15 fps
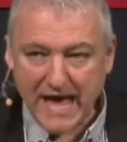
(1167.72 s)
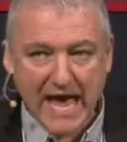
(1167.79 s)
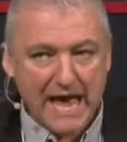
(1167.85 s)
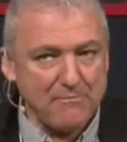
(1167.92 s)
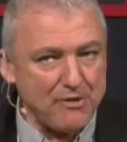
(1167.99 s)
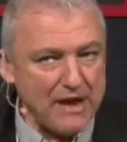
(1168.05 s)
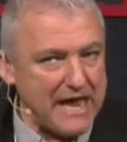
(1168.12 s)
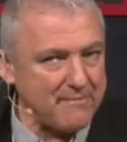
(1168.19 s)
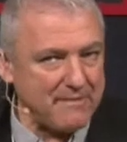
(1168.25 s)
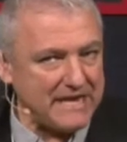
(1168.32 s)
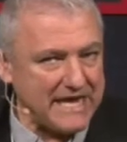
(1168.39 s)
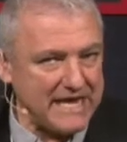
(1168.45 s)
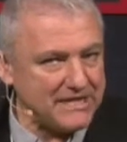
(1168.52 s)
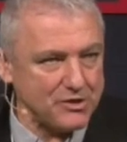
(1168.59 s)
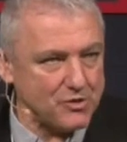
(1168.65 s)
Abraham and
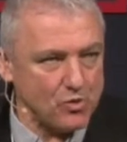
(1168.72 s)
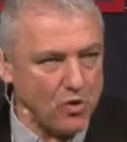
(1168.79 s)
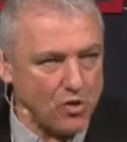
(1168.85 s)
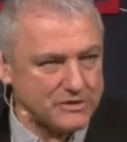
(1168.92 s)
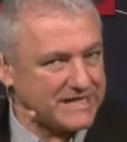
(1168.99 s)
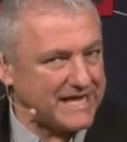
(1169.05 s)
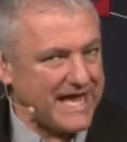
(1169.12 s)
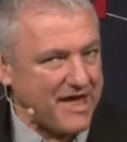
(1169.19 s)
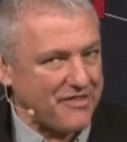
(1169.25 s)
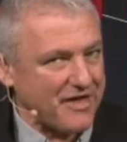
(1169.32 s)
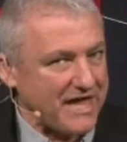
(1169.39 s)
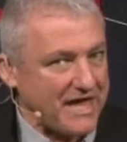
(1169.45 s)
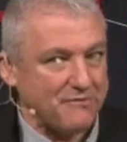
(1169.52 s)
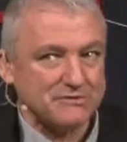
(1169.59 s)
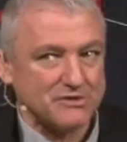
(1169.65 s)
he didn't walk
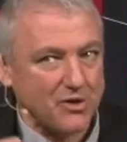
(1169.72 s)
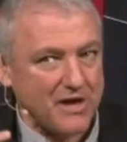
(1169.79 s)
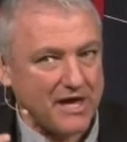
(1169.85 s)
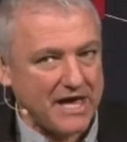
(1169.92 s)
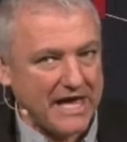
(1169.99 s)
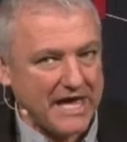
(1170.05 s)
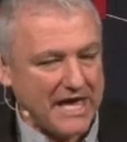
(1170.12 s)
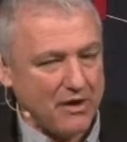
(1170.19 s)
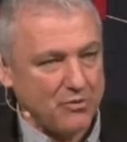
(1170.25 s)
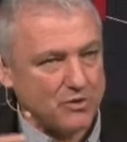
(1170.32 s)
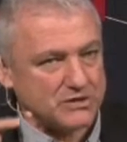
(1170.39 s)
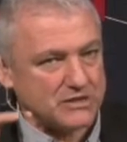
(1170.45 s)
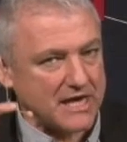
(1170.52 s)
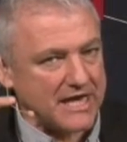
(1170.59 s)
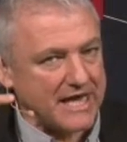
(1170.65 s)
together. It was a, it
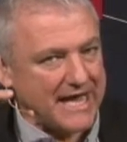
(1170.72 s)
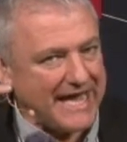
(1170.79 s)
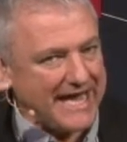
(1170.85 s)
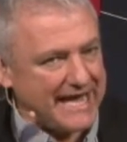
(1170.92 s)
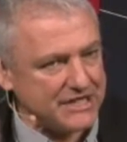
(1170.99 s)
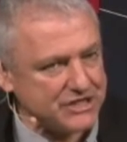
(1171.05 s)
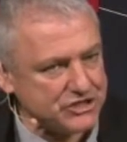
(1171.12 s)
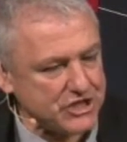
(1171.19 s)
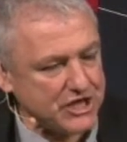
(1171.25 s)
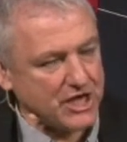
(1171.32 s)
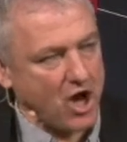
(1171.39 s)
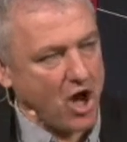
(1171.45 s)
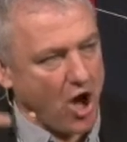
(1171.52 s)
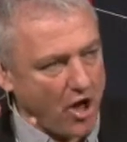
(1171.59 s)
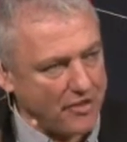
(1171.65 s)
was
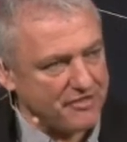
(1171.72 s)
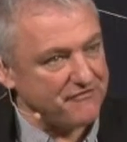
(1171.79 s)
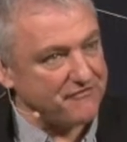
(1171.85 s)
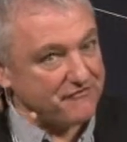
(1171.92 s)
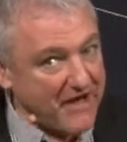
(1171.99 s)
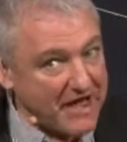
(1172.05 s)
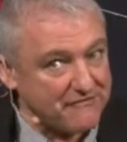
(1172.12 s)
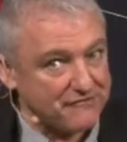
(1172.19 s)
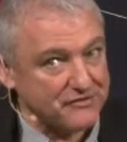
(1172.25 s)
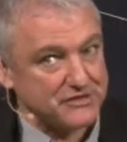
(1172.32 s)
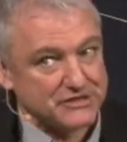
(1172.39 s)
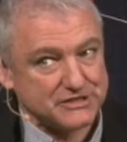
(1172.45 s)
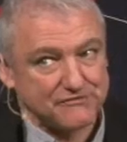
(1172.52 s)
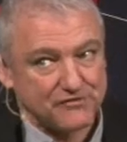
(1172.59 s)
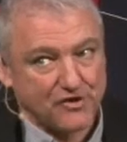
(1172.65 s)
hinging on the
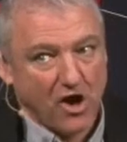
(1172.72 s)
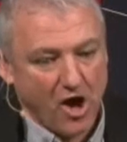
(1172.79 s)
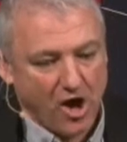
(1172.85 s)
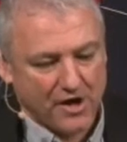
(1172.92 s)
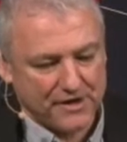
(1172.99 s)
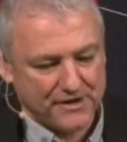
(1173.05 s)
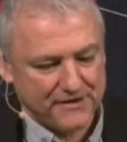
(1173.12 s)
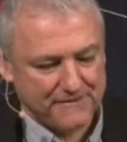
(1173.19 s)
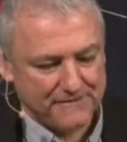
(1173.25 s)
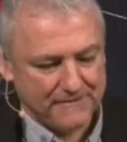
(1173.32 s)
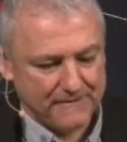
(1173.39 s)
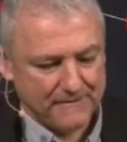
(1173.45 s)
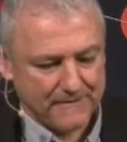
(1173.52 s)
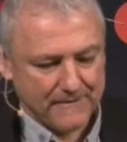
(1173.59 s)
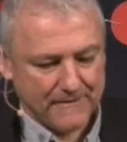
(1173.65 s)
faithfulness of God.
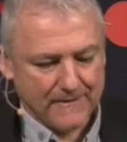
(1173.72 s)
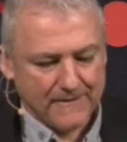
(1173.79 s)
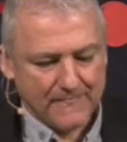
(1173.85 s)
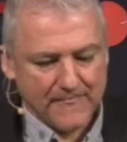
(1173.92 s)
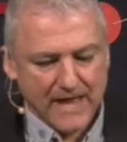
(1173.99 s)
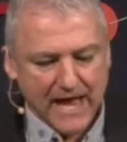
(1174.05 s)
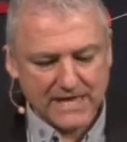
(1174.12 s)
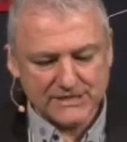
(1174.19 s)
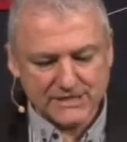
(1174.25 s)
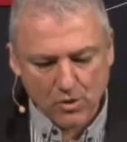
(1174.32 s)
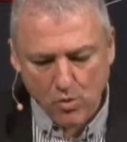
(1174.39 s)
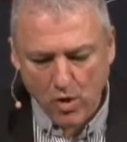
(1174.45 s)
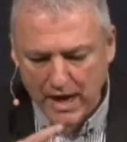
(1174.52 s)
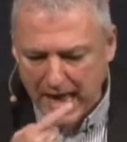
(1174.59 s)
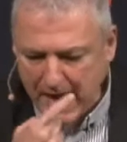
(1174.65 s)
And so
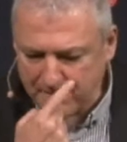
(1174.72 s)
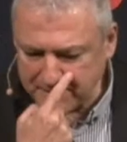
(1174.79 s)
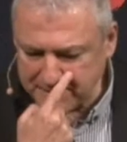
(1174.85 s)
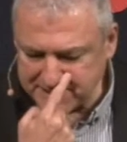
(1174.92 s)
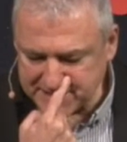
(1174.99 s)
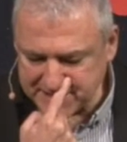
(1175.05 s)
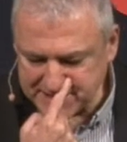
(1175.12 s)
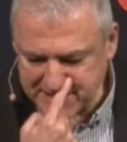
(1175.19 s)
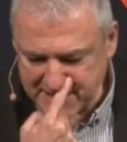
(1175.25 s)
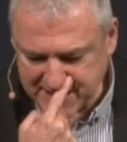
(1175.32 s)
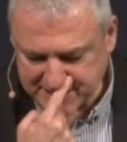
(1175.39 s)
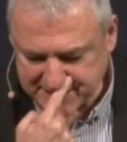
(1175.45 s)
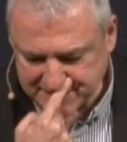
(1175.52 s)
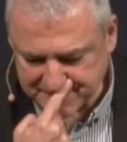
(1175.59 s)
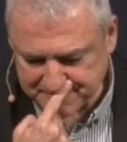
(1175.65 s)
what happens is
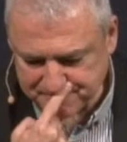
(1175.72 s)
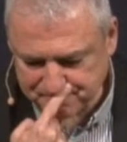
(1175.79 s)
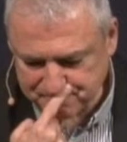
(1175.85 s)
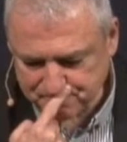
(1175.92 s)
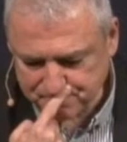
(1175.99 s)
this.